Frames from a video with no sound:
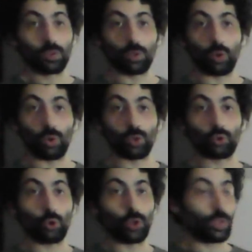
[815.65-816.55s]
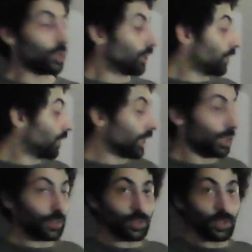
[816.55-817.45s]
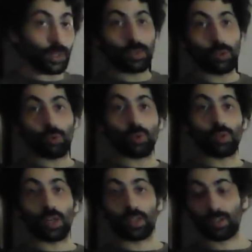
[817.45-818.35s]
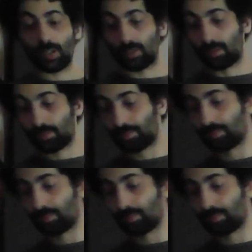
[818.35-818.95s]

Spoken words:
So enjoy and see you in the next lesson.